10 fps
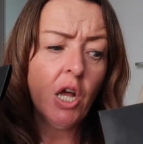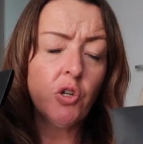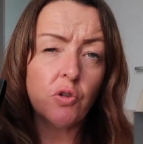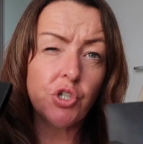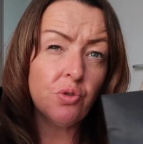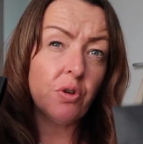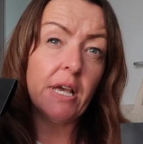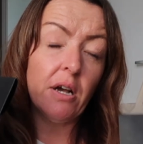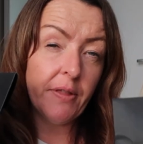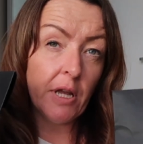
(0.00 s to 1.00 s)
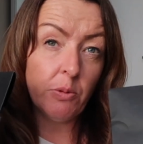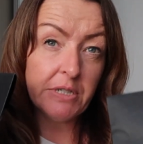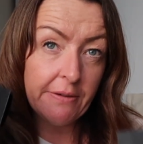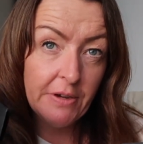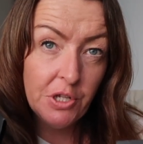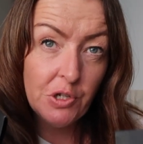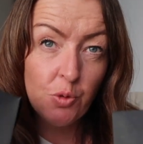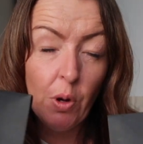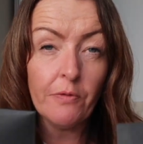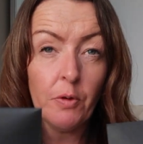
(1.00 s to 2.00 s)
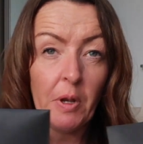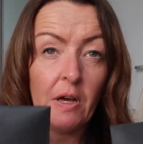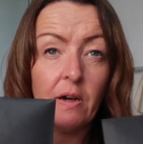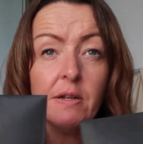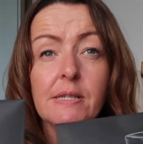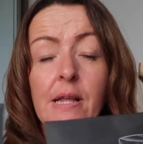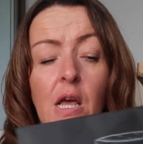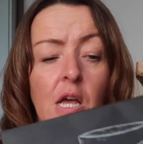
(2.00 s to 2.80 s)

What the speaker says: Not sure yet. I think I will definitely use one for plants.